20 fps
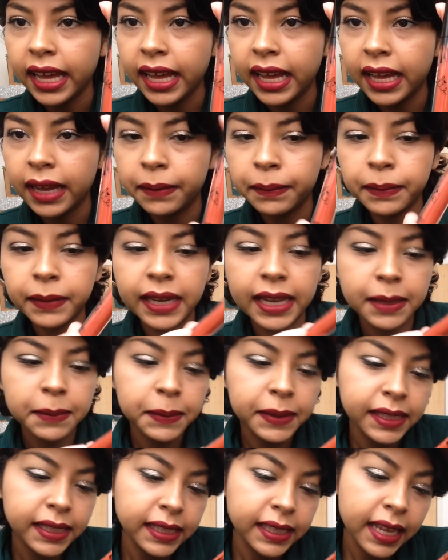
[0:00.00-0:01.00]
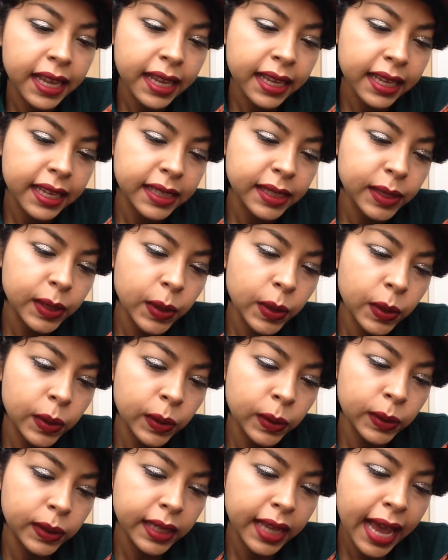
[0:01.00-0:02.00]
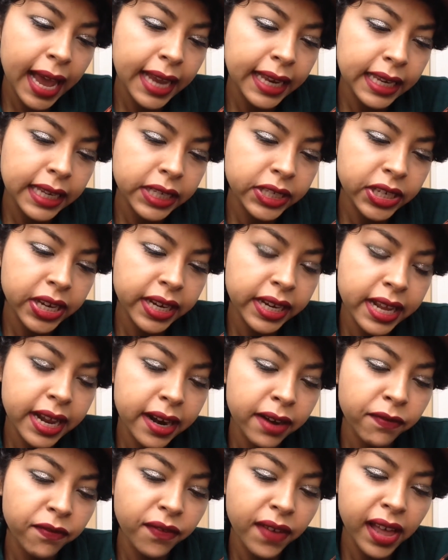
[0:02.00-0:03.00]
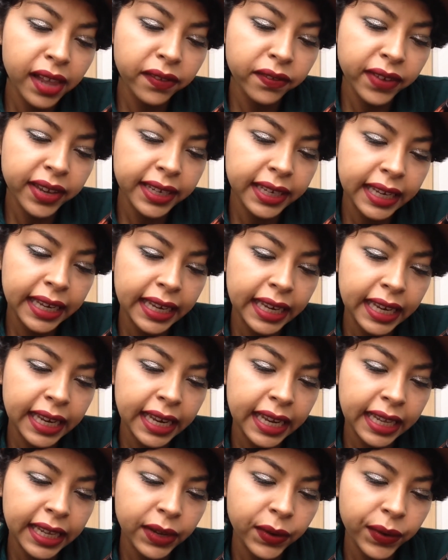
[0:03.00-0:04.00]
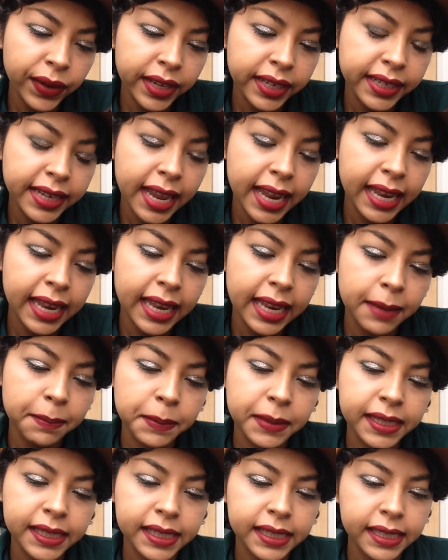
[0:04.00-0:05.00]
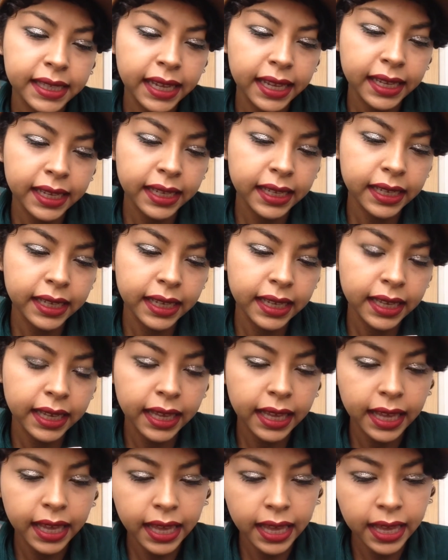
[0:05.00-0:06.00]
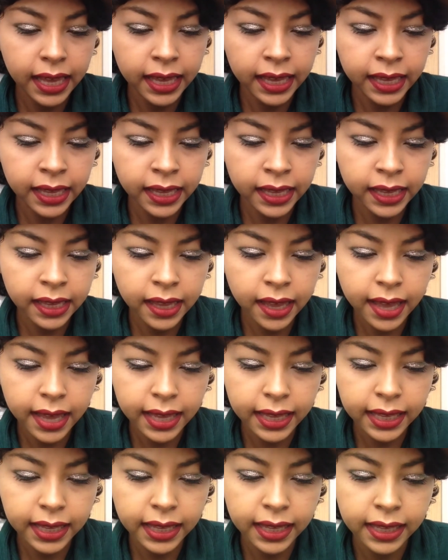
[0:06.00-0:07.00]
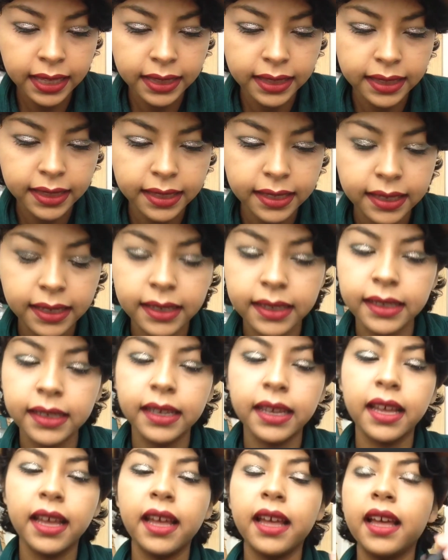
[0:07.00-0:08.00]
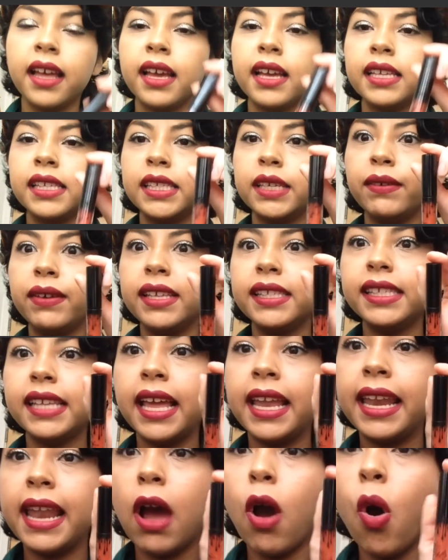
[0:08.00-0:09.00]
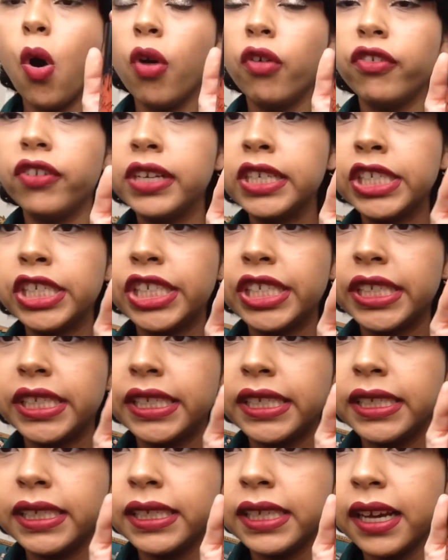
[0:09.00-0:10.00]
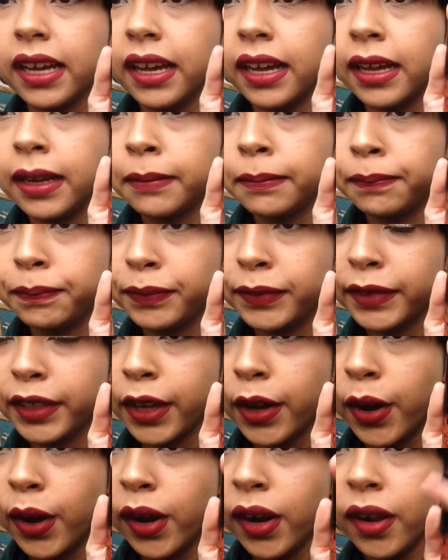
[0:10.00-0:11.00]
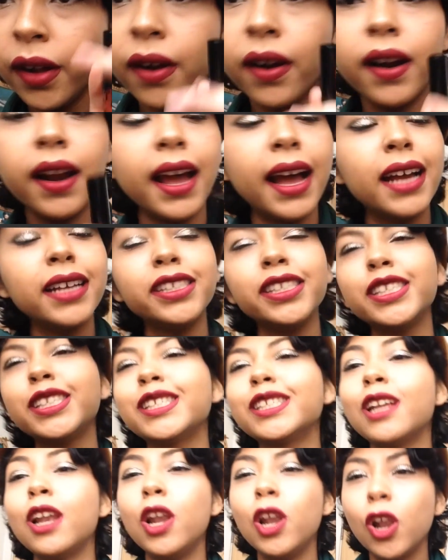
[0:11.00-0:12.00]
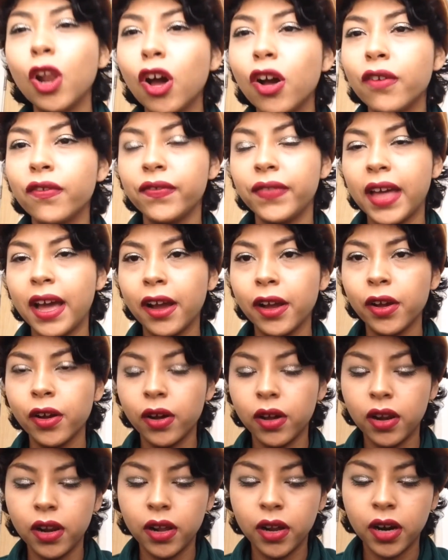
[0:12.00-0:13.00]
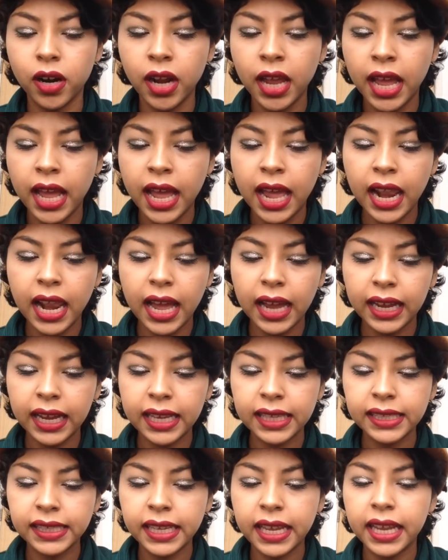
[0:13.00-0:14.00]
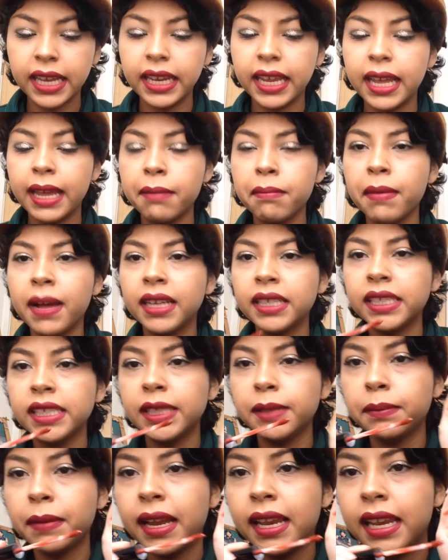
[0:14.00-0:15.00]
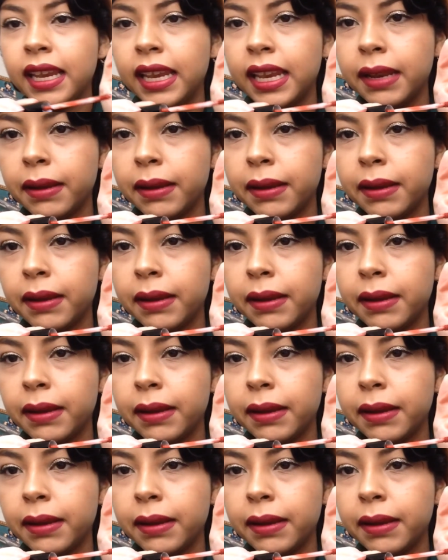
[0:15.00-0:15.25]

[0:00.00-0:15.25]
lipstick. It's called Kylie Jenner Velvet Liquid Lipstick in Heat. So it's an orangey color. I just love that color. Like I said, it matches my